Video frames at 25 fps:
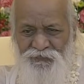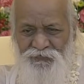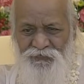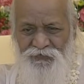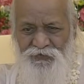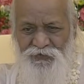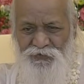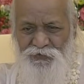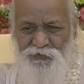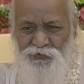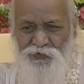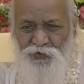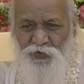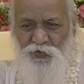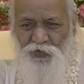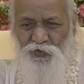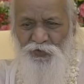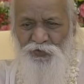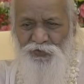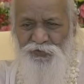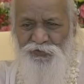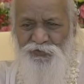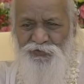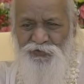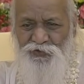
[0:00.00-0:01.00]
the
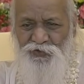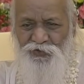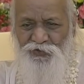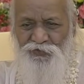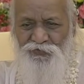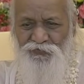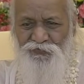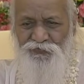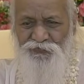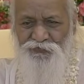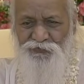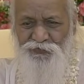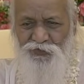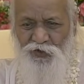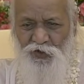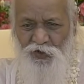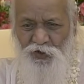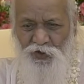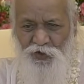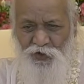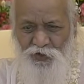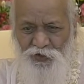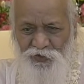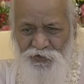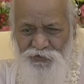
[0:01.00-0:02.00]
source of
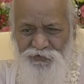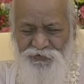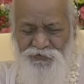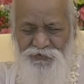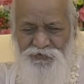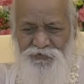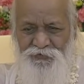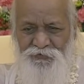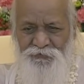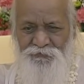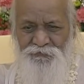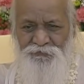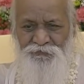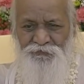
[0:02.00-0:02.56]
thought,